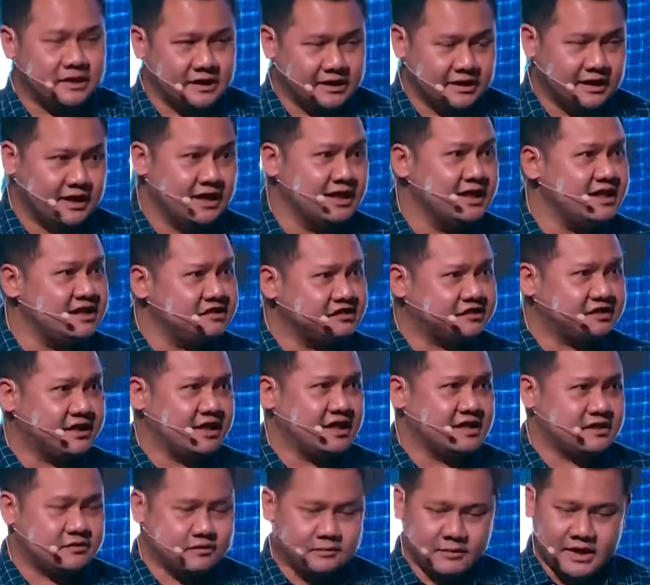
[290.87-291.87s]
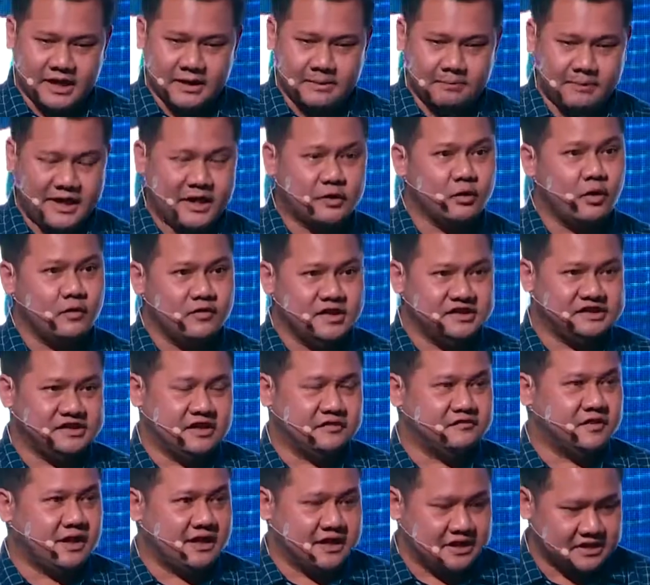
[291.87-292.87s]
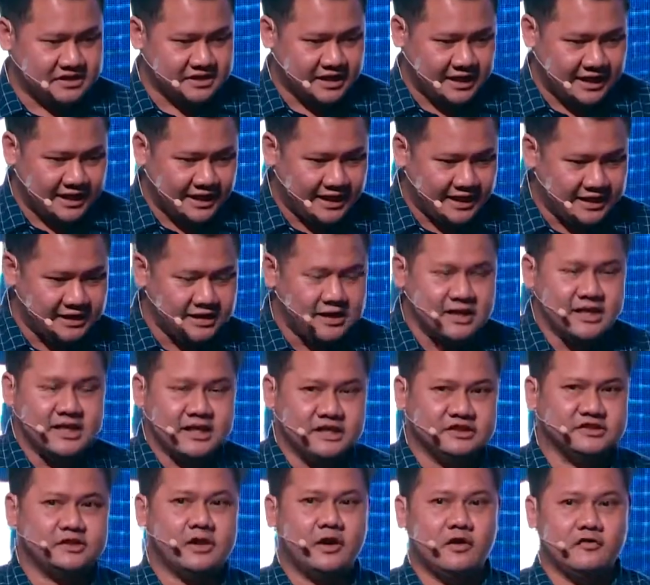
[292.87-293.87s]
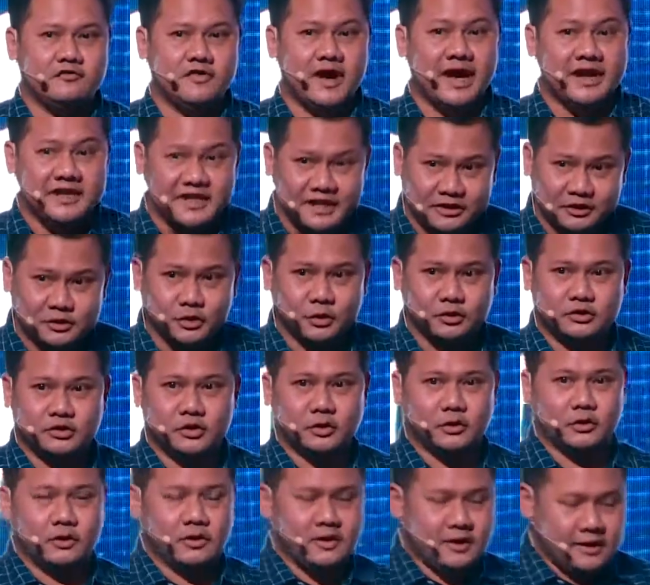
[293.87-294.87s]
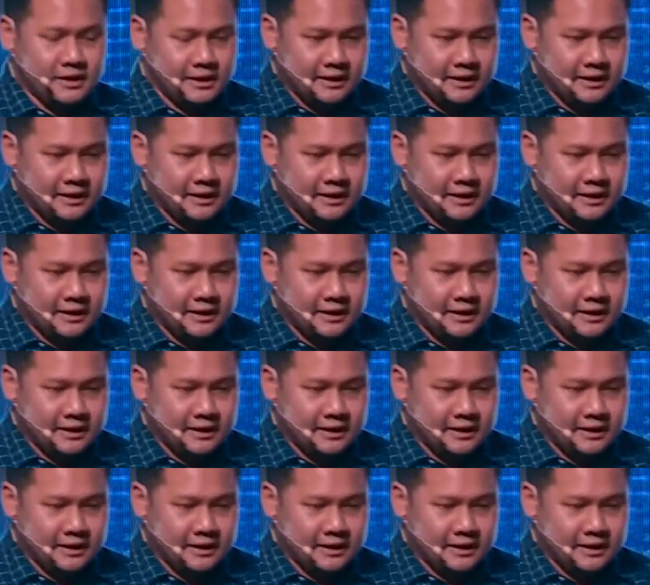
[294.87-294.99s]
early stage micro VC fund in Thailand. It's called TukTuks.